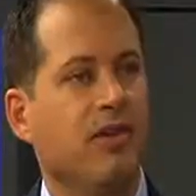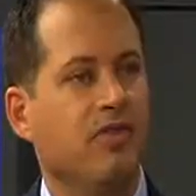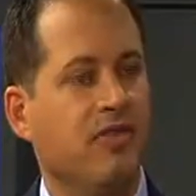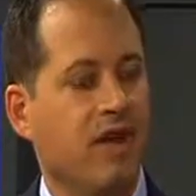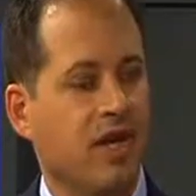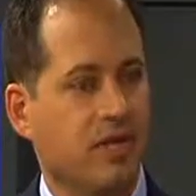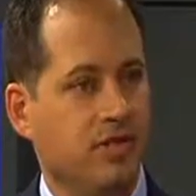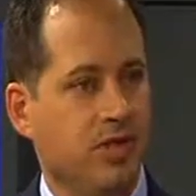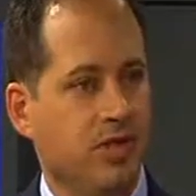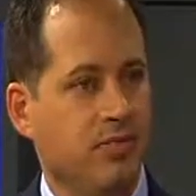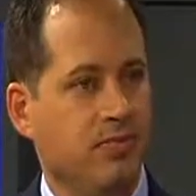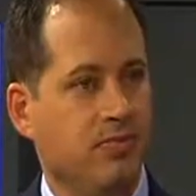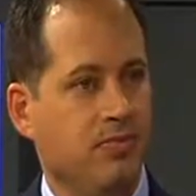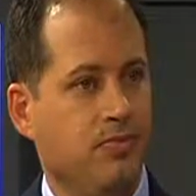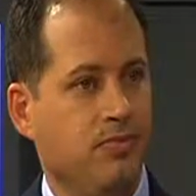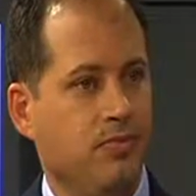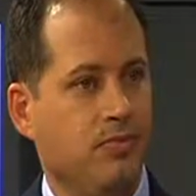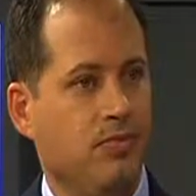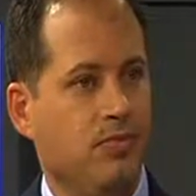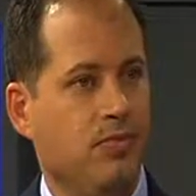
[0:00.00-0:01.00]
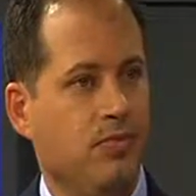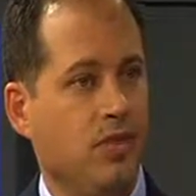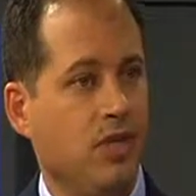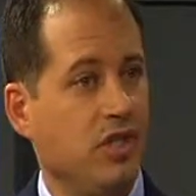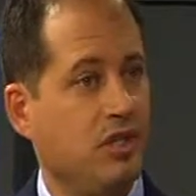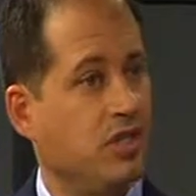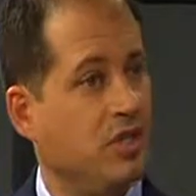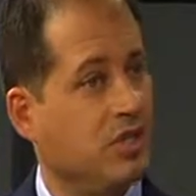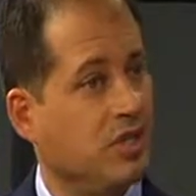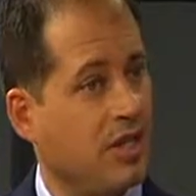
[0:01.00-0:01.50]
infection,
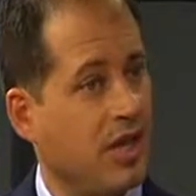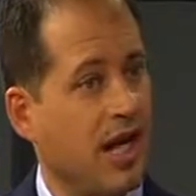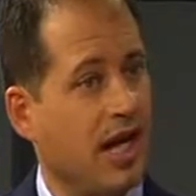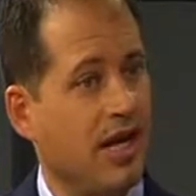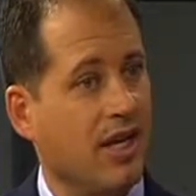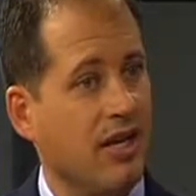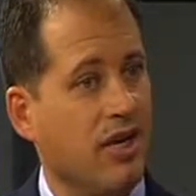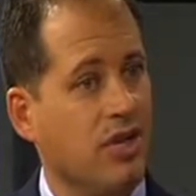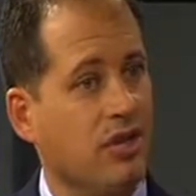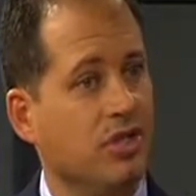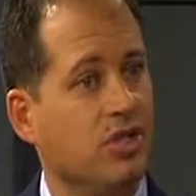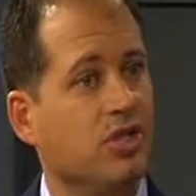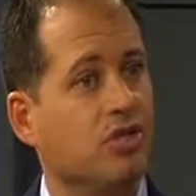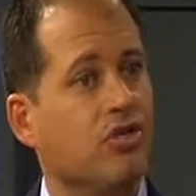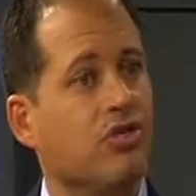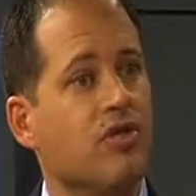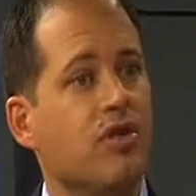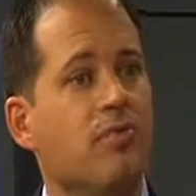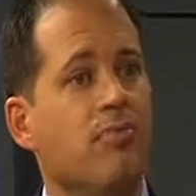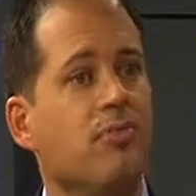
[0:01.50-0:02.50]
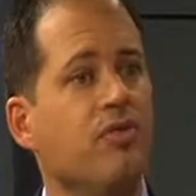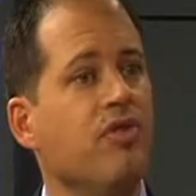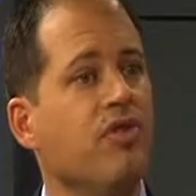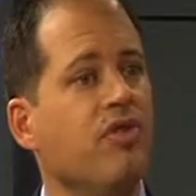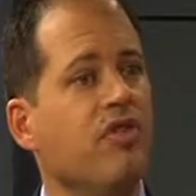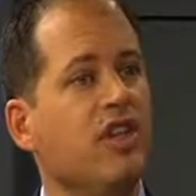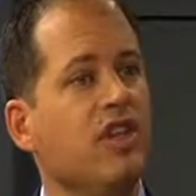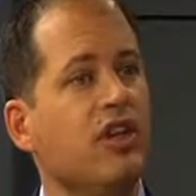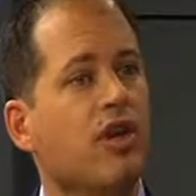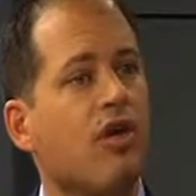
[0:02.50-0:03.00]
once it's diagnosed, they're
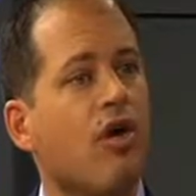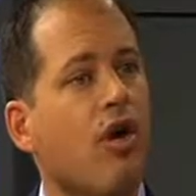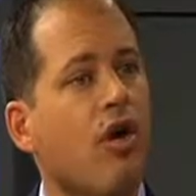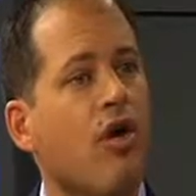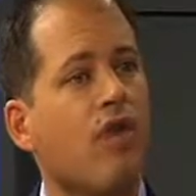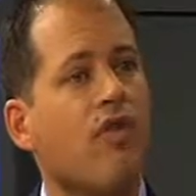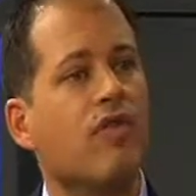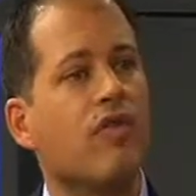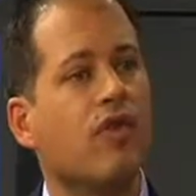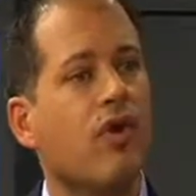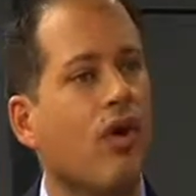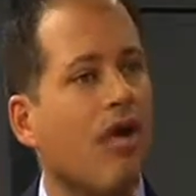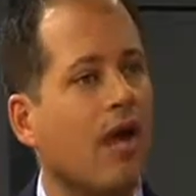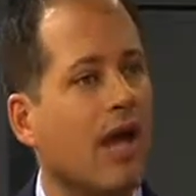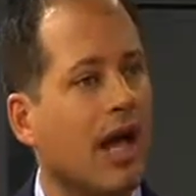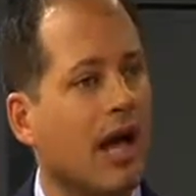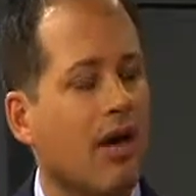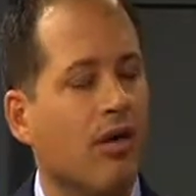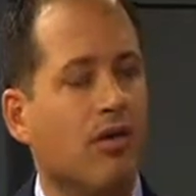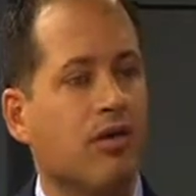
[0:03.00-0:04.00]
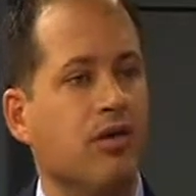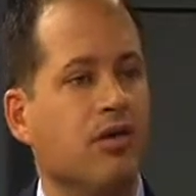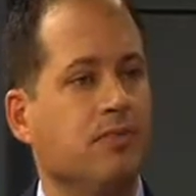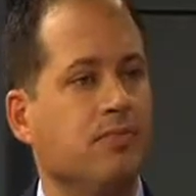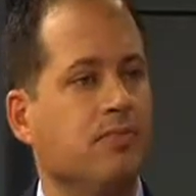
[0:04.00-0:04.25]
improving their overall health. So